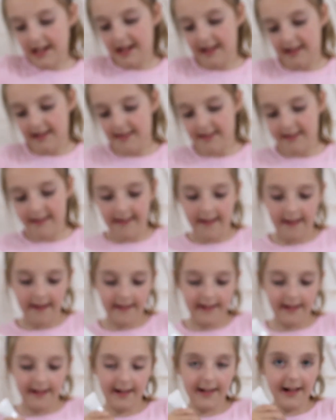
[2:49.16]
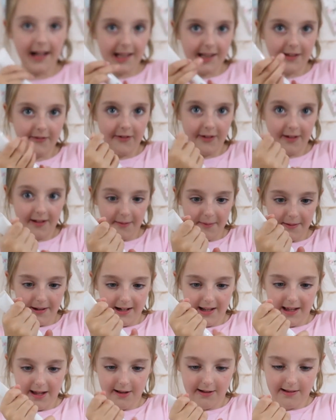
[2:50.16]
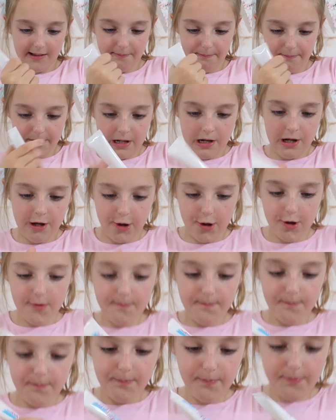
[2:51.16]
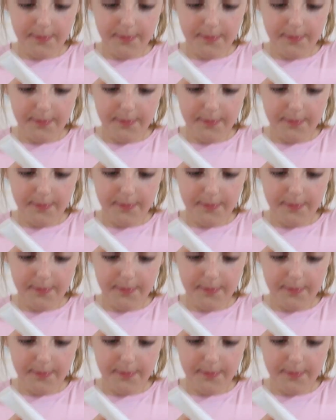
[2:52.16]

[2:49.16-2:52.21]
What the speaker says: is. So last of all, I'm gonna use the blue.